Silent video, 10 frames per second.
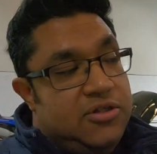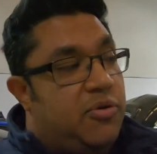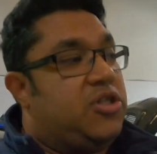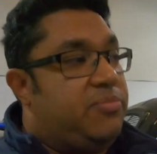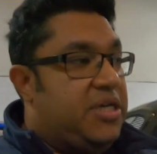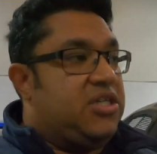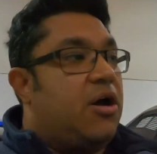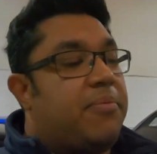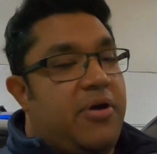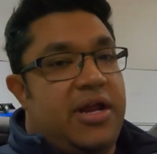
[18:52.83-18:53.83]
which means
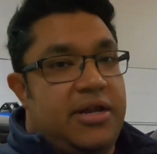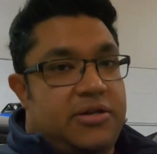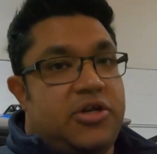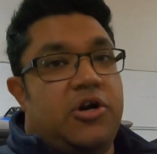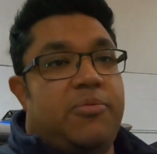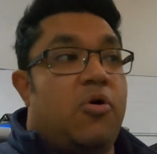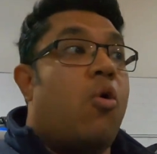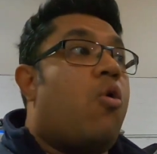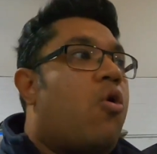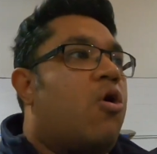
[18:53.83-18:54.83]
upgraded turbo
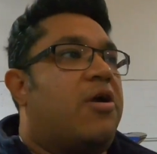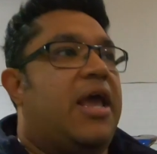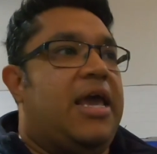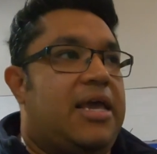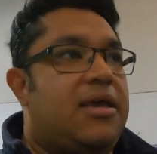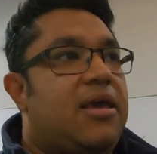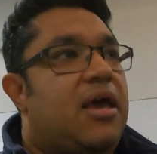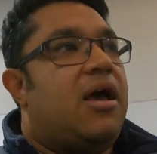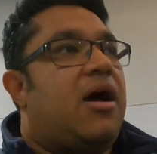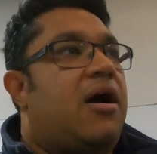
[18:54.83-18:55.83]
or a
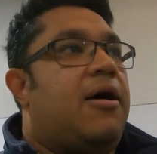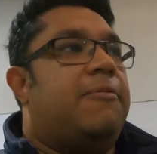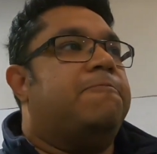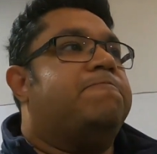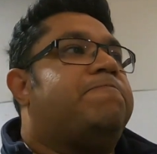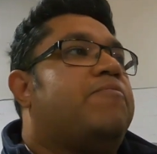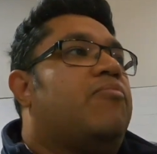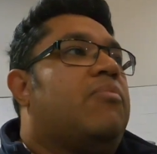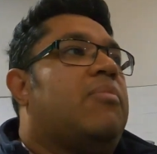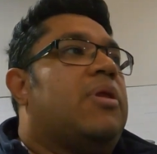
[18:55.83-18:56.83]

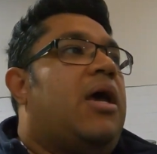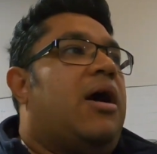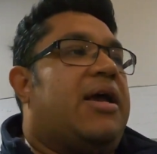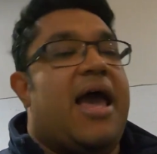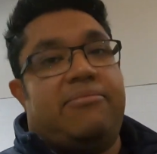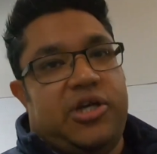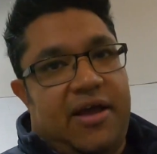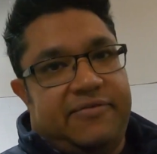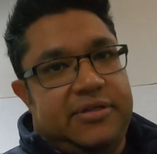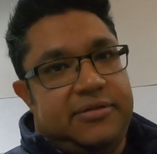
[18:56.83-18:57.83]

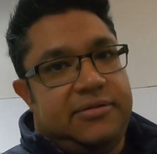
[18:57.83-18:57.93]
camshaft,